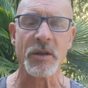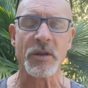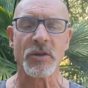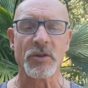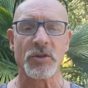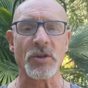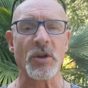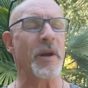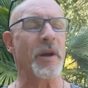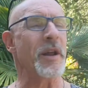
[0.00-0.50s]

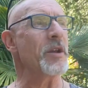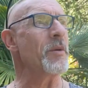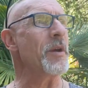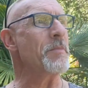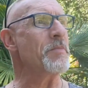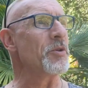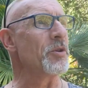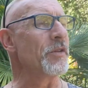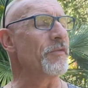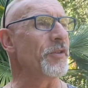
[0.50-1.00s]
So anyway,
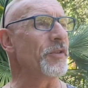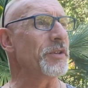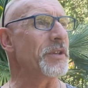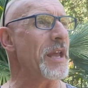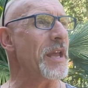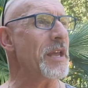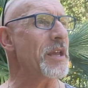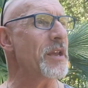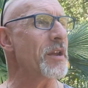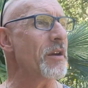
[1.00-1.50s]
beautiful
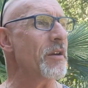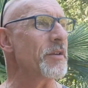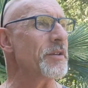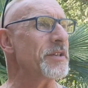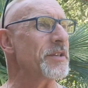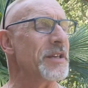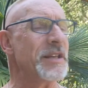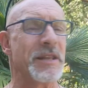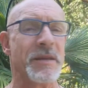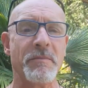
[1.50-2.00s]
day here.
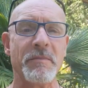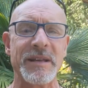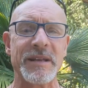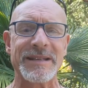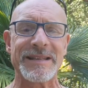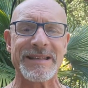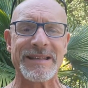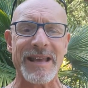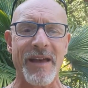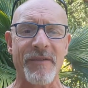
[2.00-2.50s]
It's in the
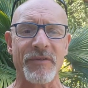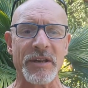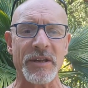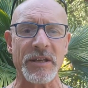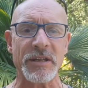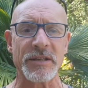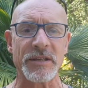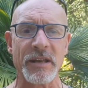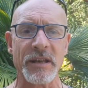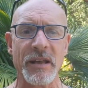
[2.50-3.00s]

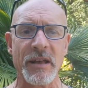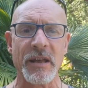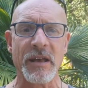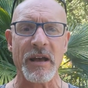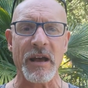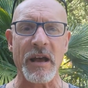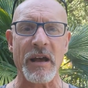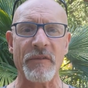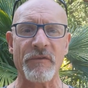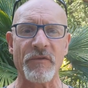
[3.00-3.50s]
mid-70s
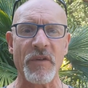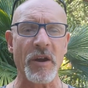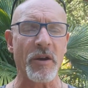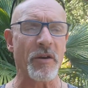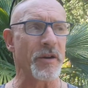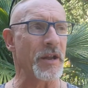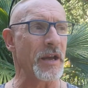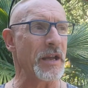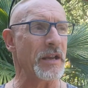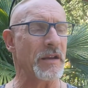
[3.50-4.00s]

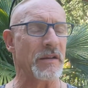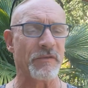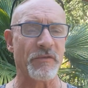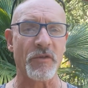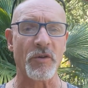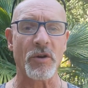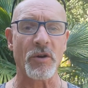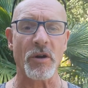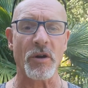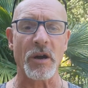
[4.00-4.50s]
Fahrenheit
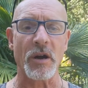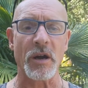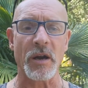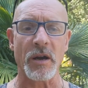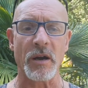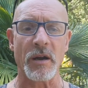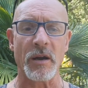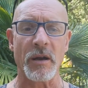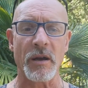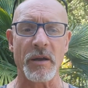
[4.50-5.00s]
for
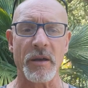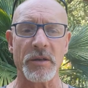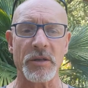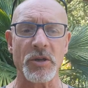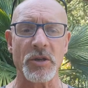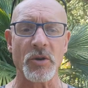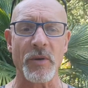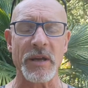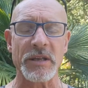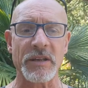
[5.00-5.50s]
our
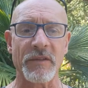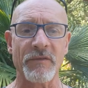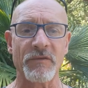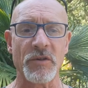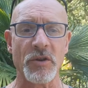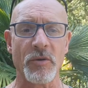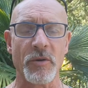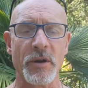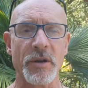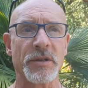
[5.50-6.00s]
U.S.
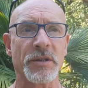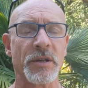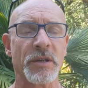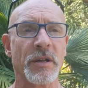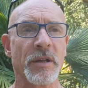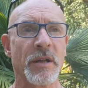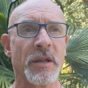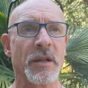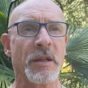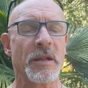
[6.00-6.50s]
viewers.
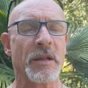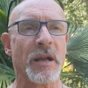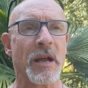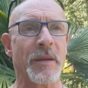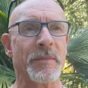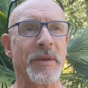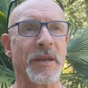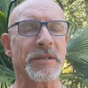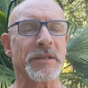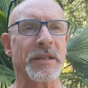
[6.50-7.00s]

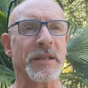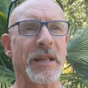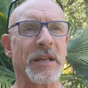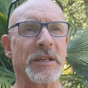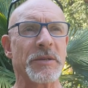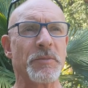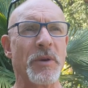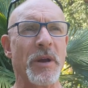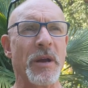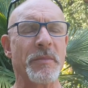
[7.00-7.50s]
I'm guessing
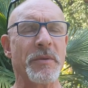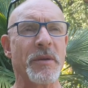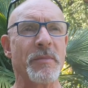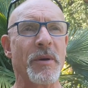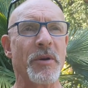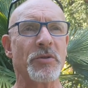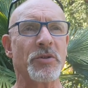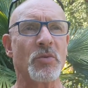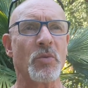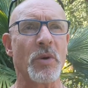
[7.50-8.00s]
that's probably
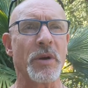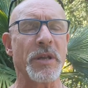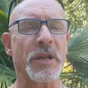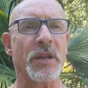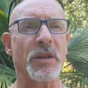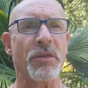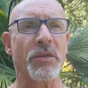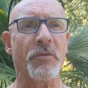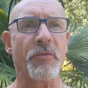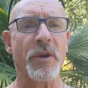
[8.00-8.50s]
about
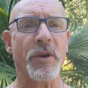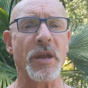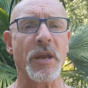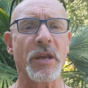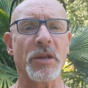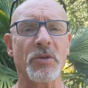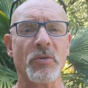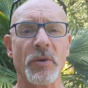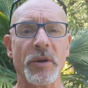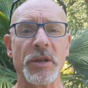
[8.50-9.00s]

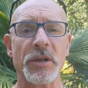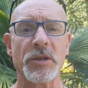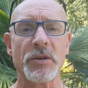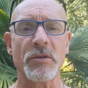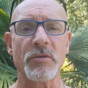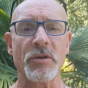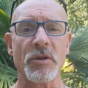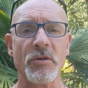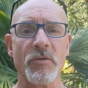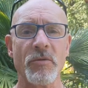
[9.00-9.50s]
23,
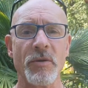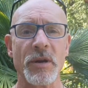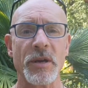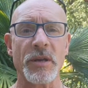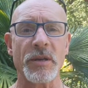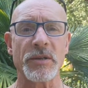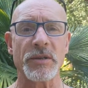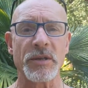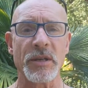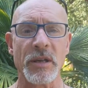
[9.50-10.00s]
22
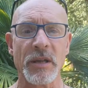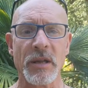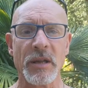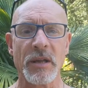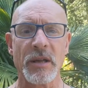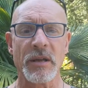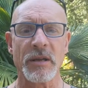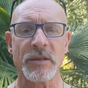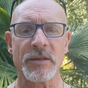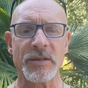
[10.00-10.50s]
degrees
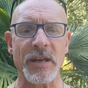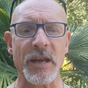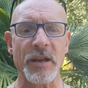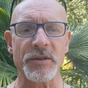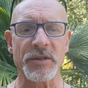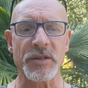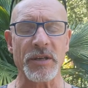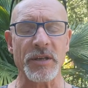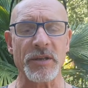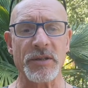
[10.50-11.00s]

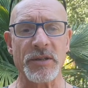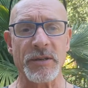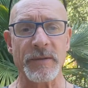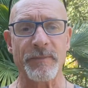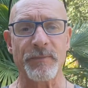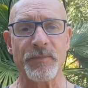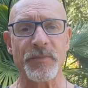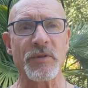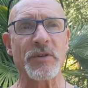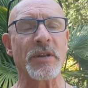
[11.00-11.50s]
Celsius,
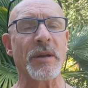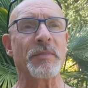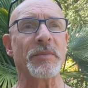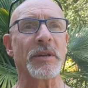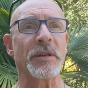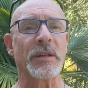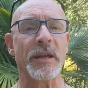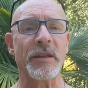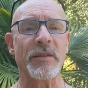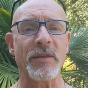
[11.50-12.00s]

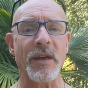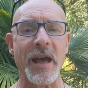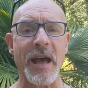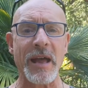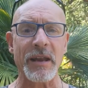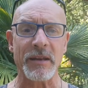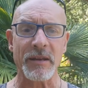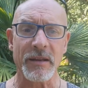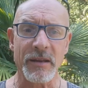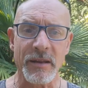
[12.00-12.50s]
something like
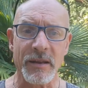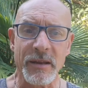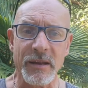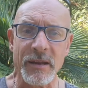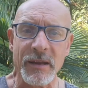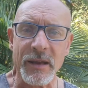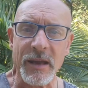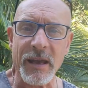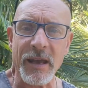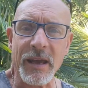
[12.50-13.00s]
that.
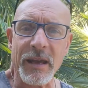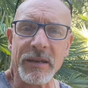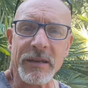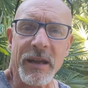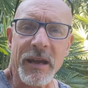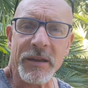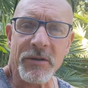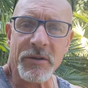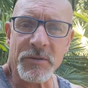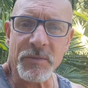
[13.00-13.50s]
And
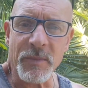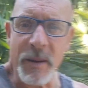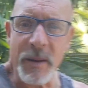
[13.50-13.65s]
here's my